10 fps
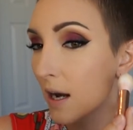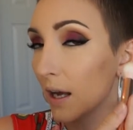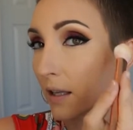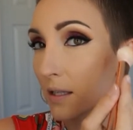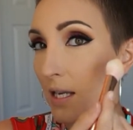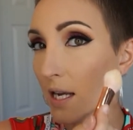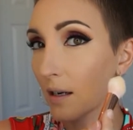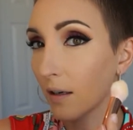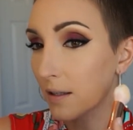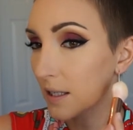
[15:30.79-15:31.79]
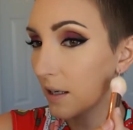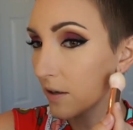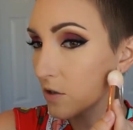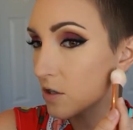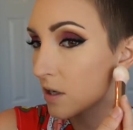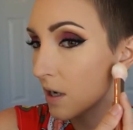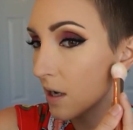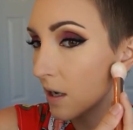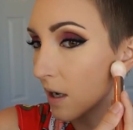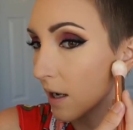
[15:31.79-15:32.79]
I like to take it on its edge
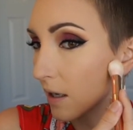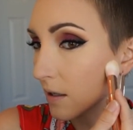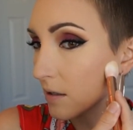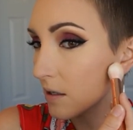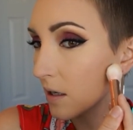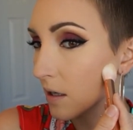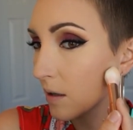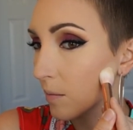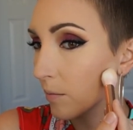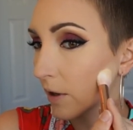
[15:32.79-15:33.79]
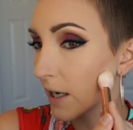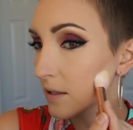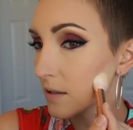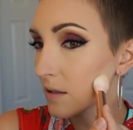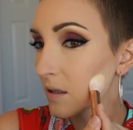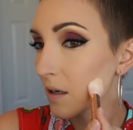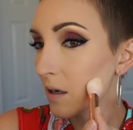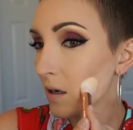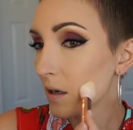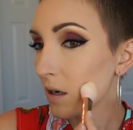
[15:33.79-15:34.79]
and press
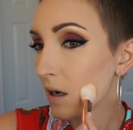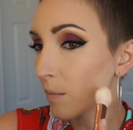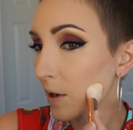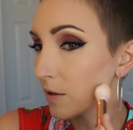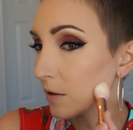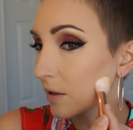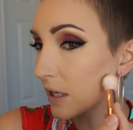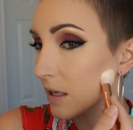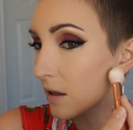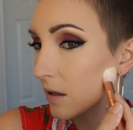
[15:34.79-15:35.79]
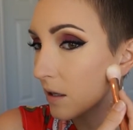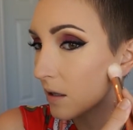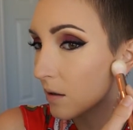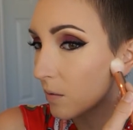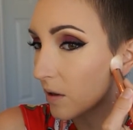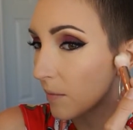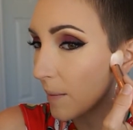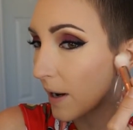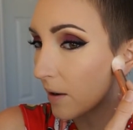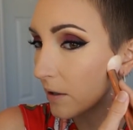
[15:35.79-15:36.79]
up underneath with my
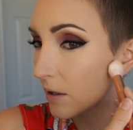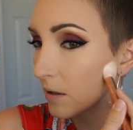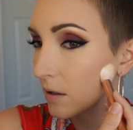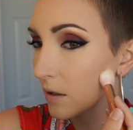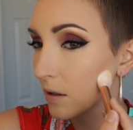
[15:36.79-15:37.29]
powder